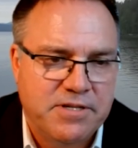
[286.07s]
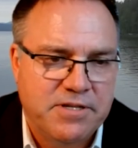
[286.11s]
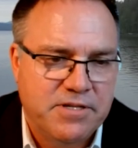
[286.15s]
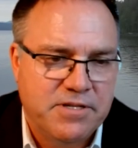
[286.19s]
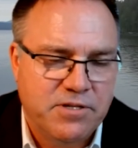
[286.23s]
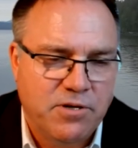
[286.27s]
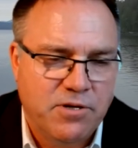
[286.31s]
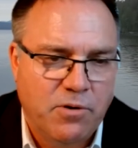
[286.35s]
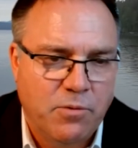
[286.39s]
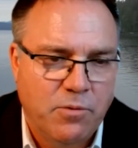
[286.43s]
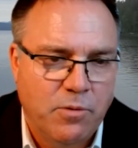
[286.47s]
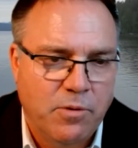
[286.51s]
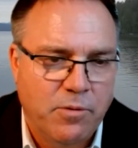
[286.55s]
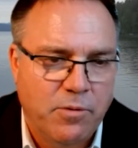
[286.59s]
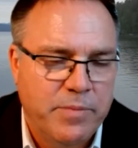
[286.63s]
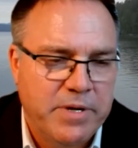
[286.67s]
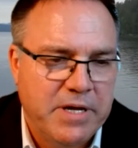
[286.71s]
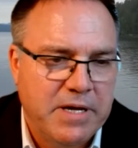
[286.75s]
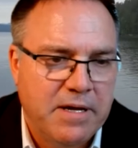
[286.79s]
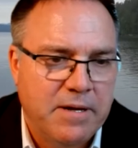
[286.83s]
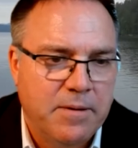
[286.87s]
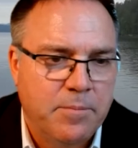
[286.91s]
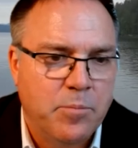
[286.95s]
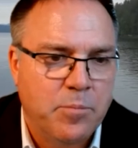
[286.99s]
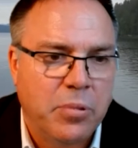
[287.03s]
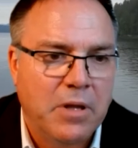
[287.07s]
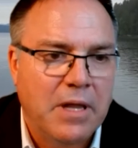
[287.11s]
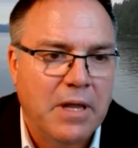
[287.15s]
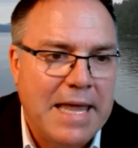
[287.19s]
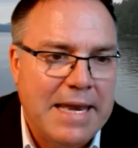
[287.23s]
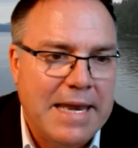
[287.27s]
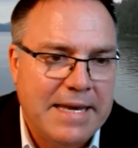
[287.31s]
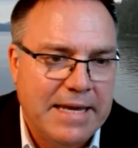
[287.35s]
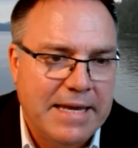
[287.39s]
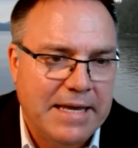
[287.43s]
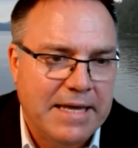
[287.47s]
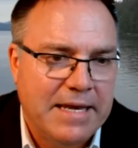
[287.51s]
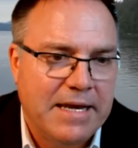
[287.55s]
So we'll be
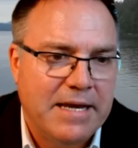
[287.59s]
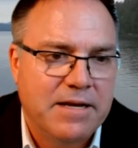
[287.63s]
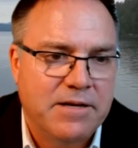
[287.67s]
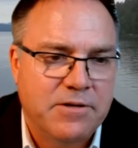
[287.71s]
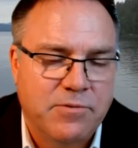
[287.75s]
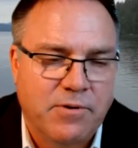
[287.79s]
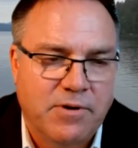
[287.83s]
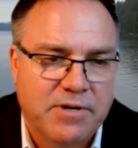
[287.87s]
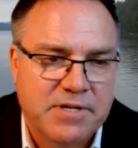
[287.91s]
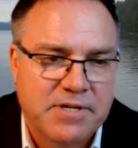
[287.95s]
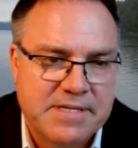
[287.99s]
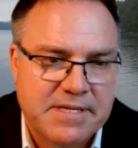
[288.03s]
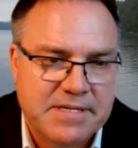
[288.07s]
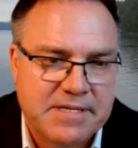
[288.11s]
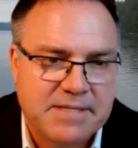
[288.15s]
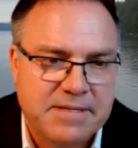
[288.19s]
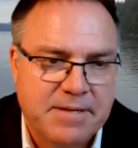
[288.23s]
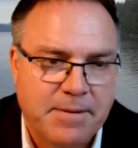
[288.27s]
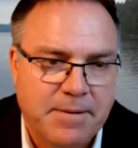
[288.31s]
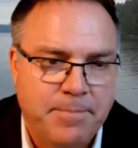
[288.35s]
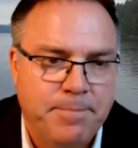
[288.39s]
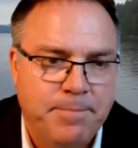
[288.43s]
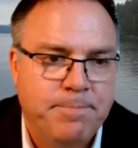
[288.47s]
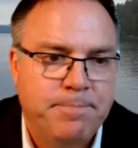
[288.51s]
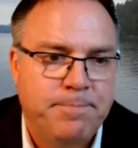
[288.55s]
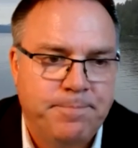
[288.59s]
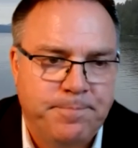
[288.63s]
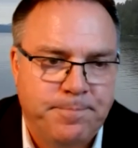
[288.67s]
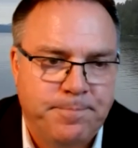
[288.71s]
blending it into our system.